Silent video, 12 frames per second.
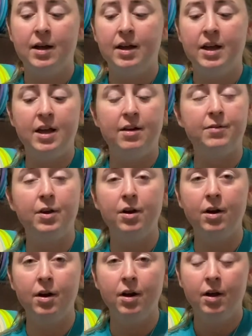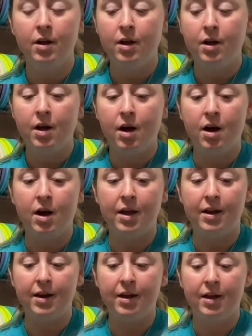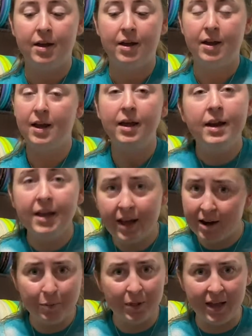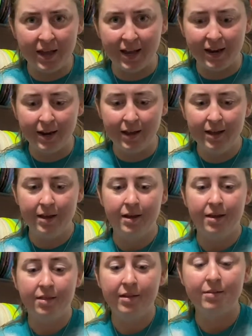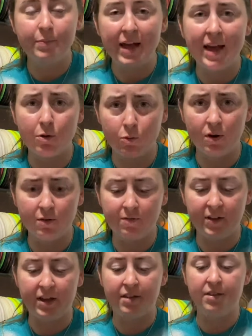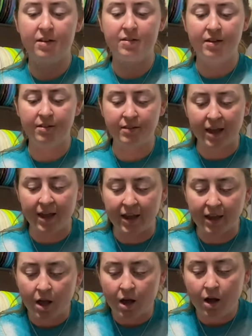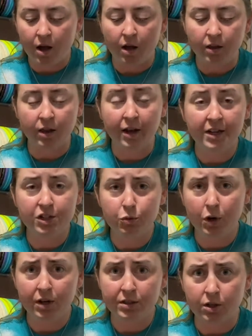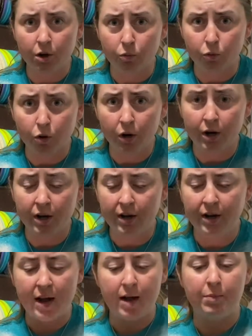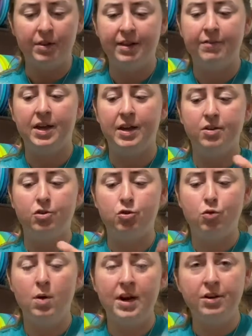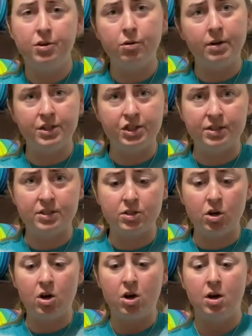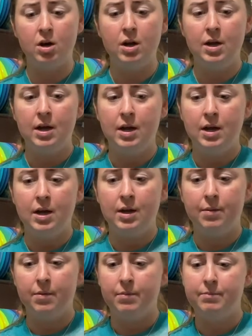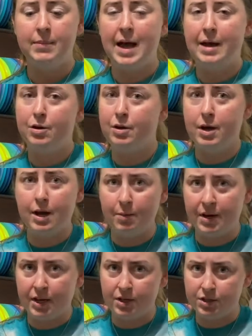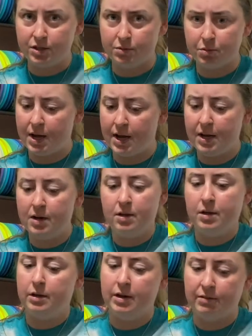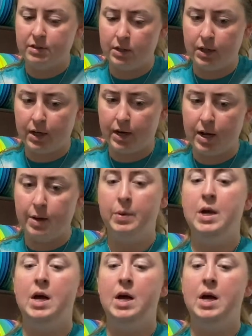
if you're on any kind of plane, this bag will fit. This is a Luggage Works Aurora. I believe it is 22 inches tall. I don't know how many inches wide. You'd have to look it up.